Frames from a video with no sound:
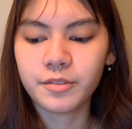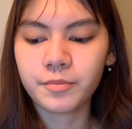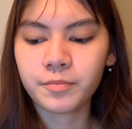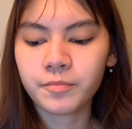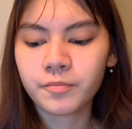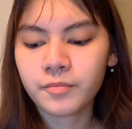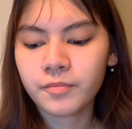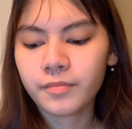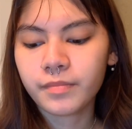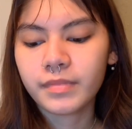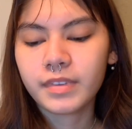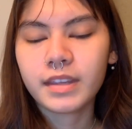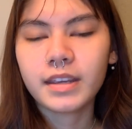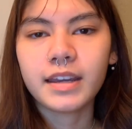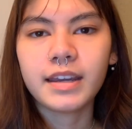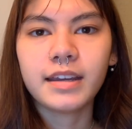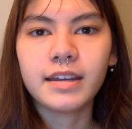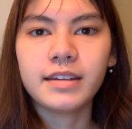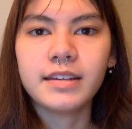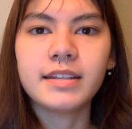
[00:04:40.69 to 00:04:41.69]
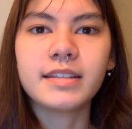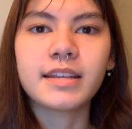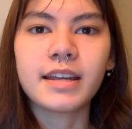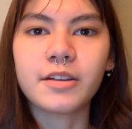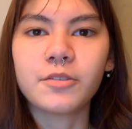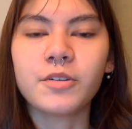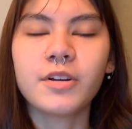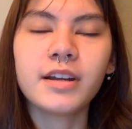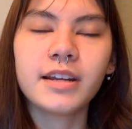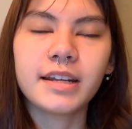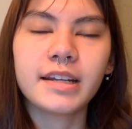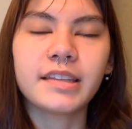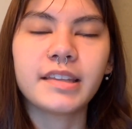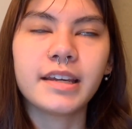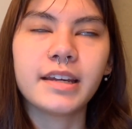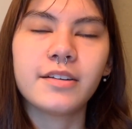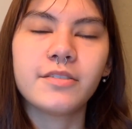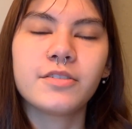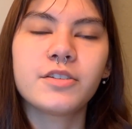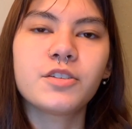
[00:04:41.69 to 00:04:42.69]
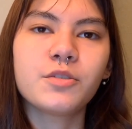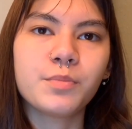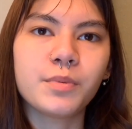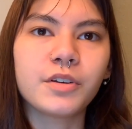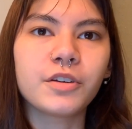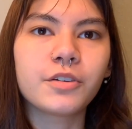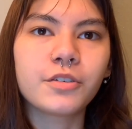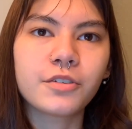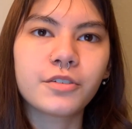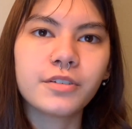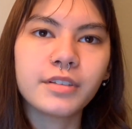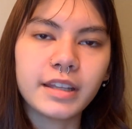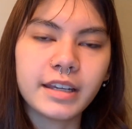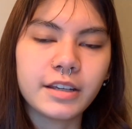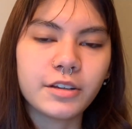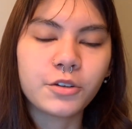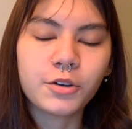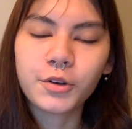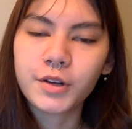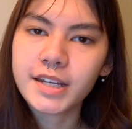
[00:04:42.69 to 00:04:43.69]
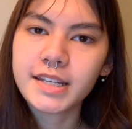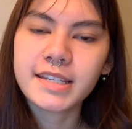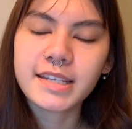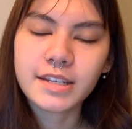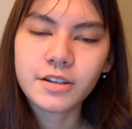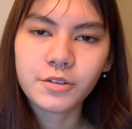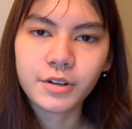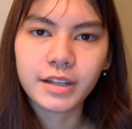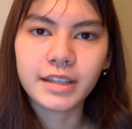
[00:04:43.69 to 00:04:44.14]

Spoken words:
And it's ironic that I have super like greasy,